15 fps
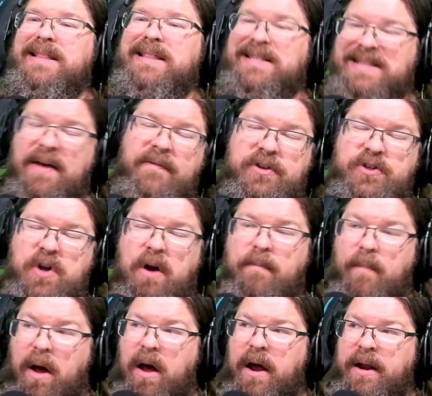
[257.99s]
the 7-star
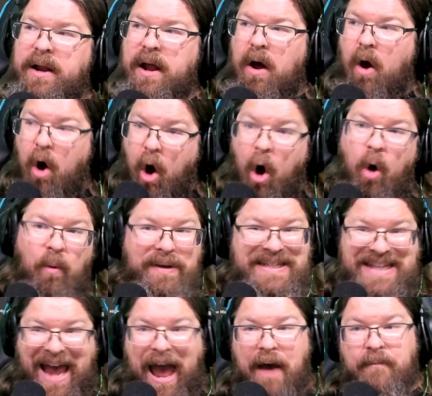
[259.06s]
Mon
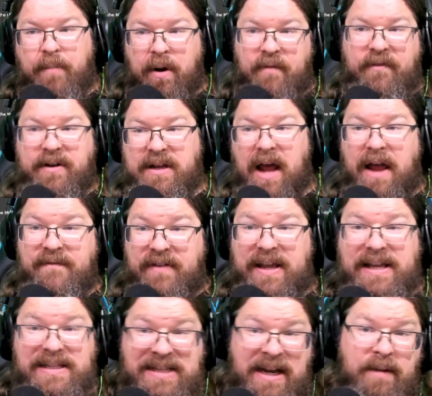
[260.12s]
always have perfect IVs.